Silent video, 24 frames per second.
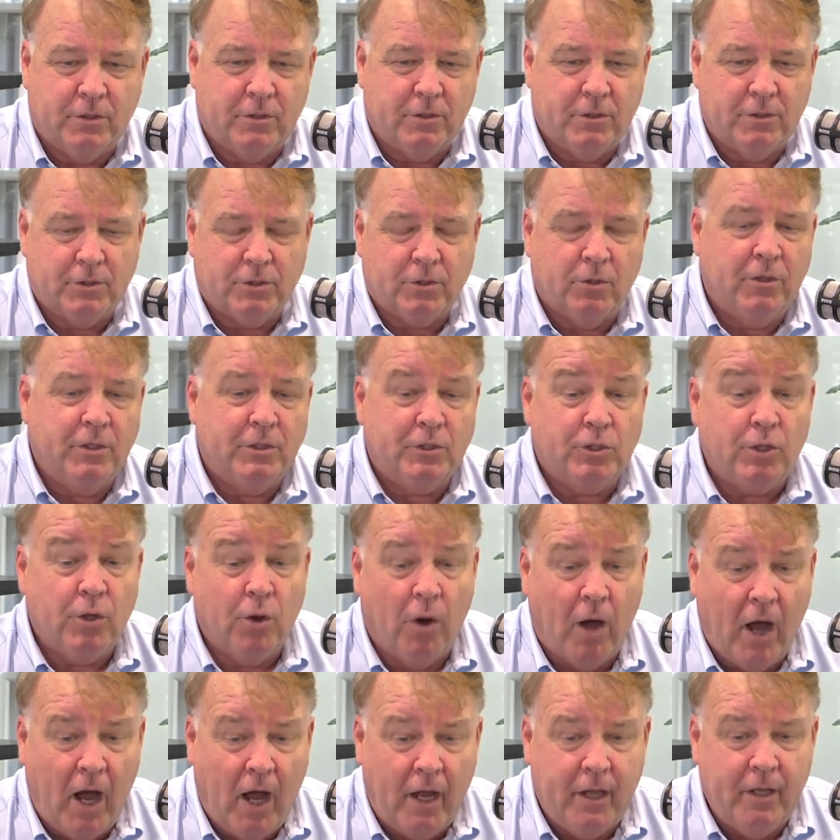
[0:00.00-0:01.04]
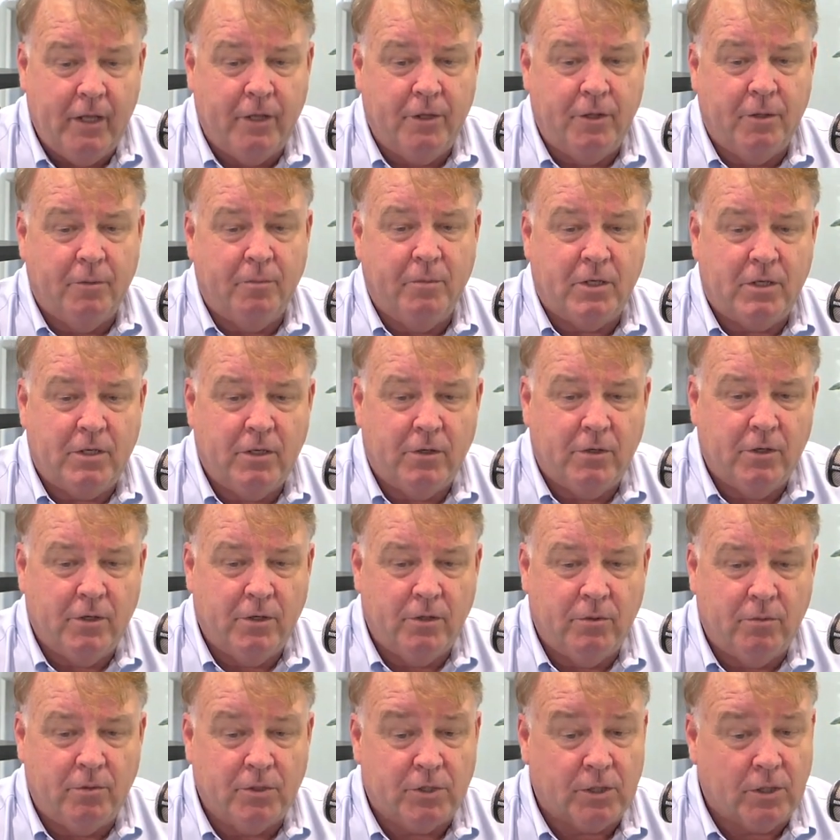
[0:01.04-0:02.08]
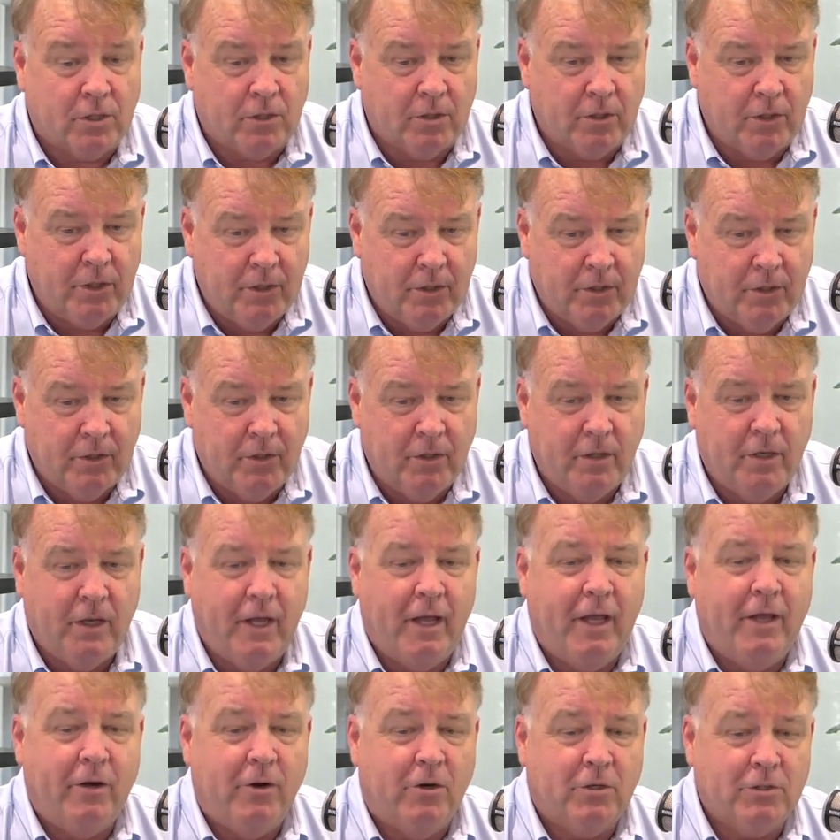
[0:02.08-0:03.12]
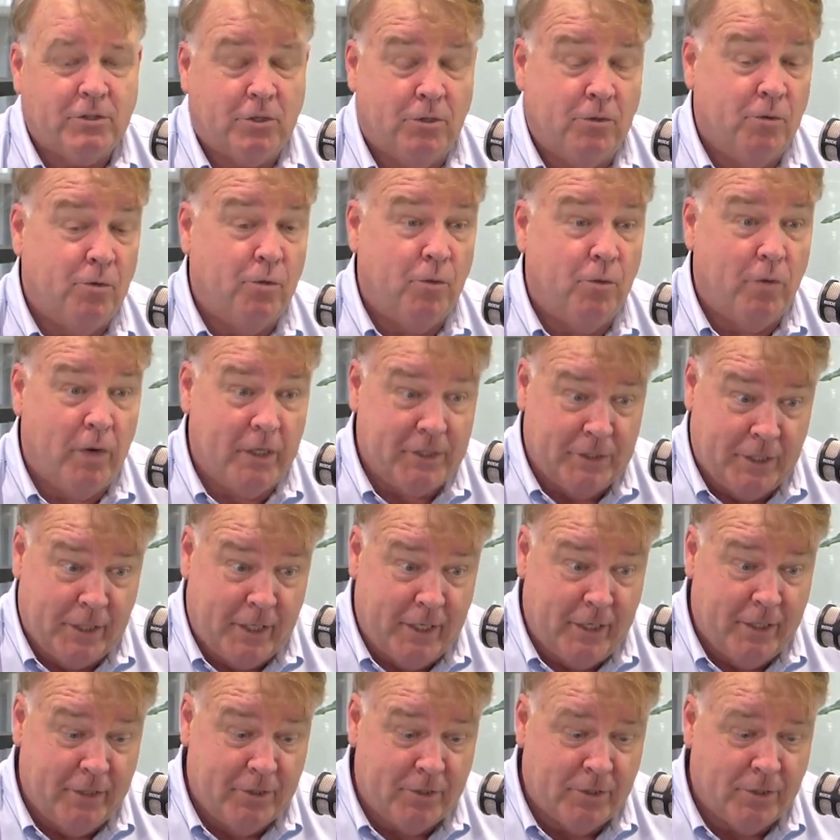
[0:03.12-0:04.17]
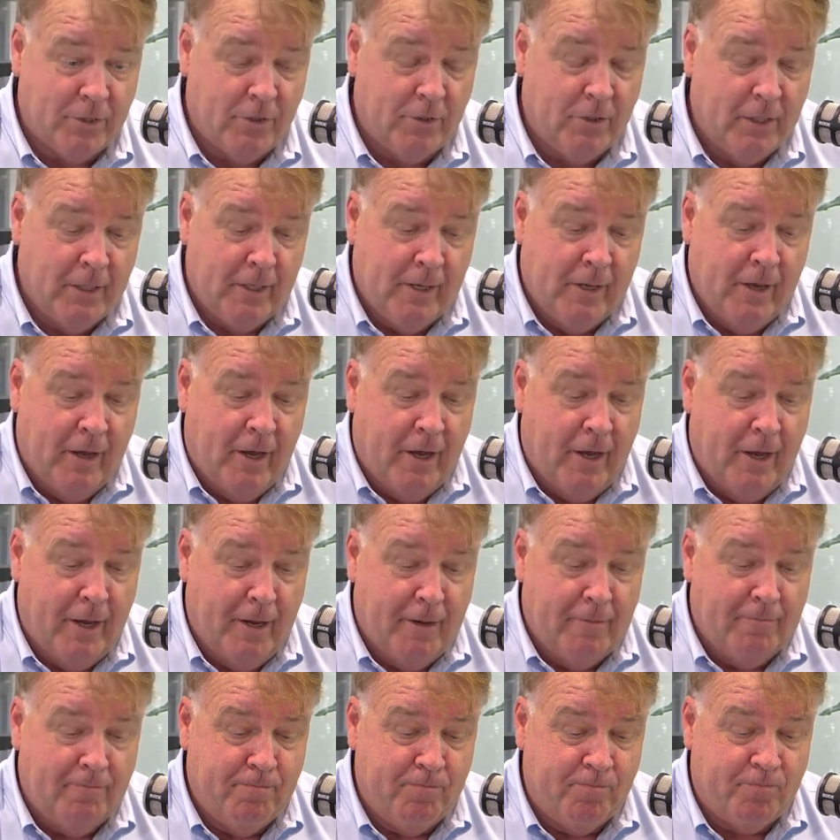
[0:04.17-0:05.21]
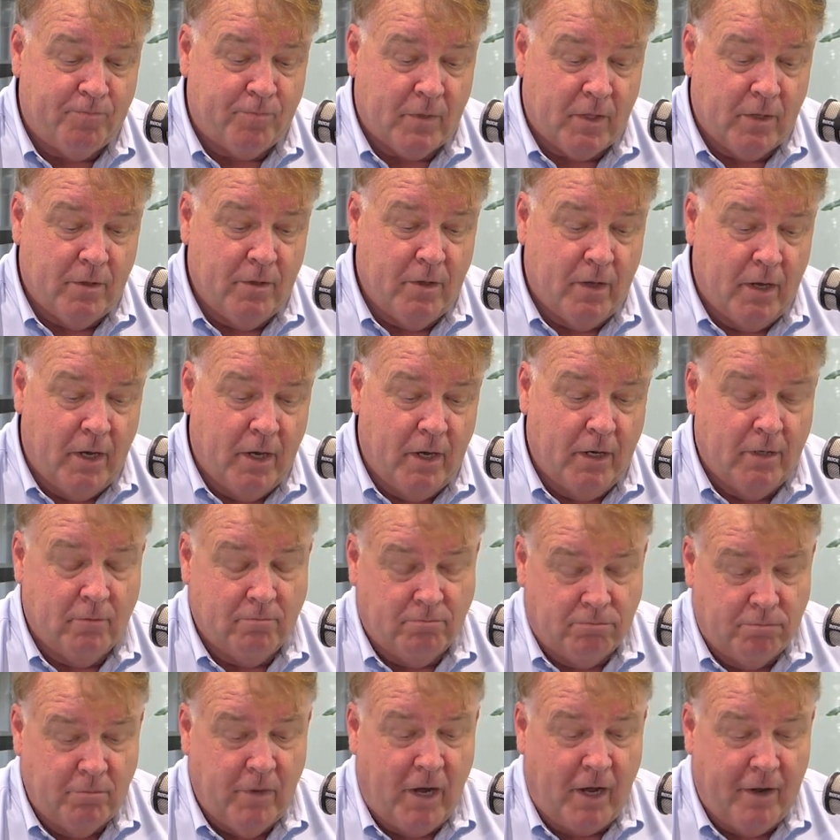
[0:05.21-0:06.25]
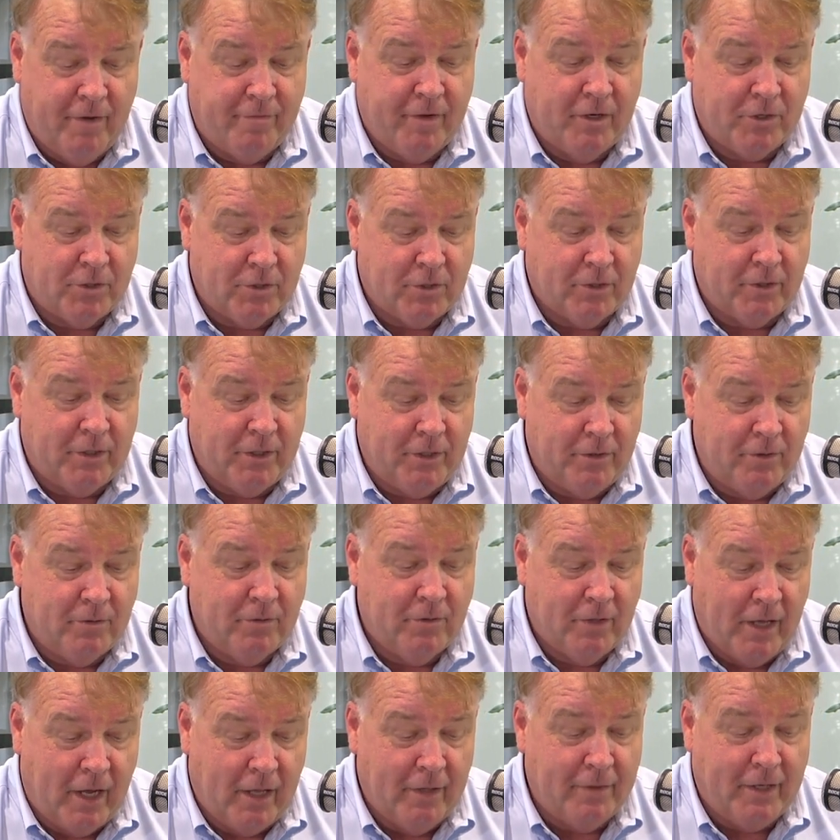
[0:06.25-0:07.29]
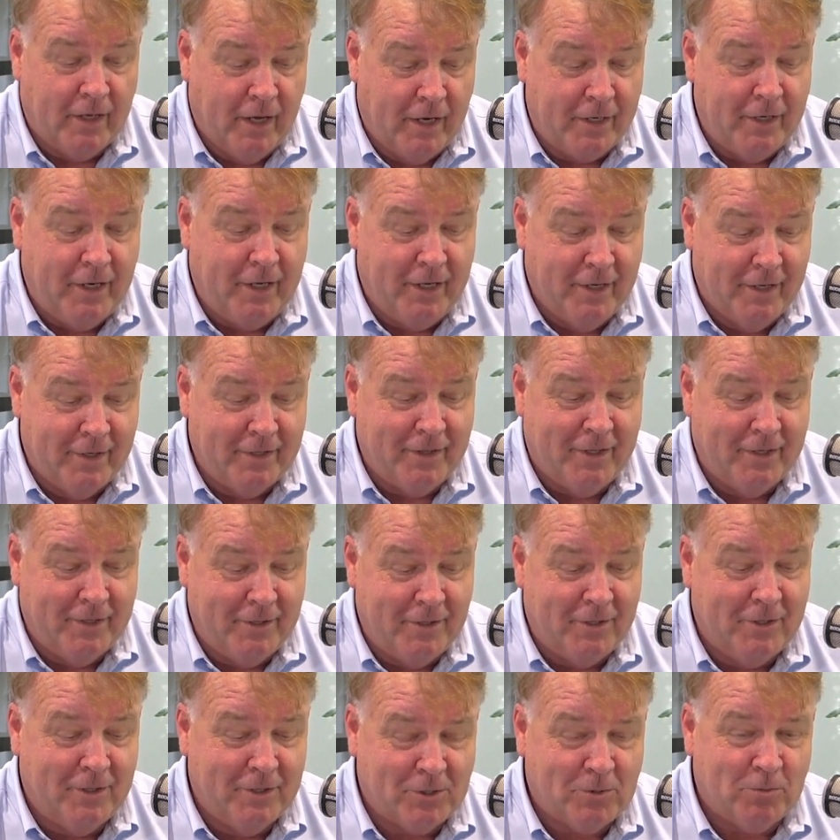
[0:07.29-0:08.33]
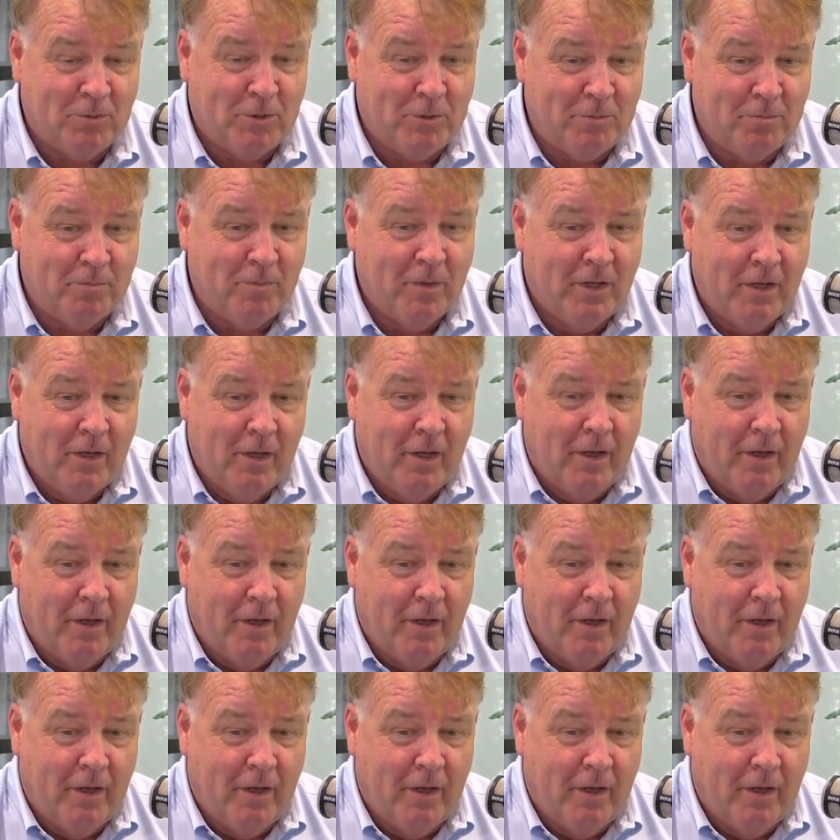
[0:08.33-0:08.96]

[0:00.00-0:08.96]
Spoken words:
theory and so on. The material was clear and also resonated. So I eventually had the idea that this would,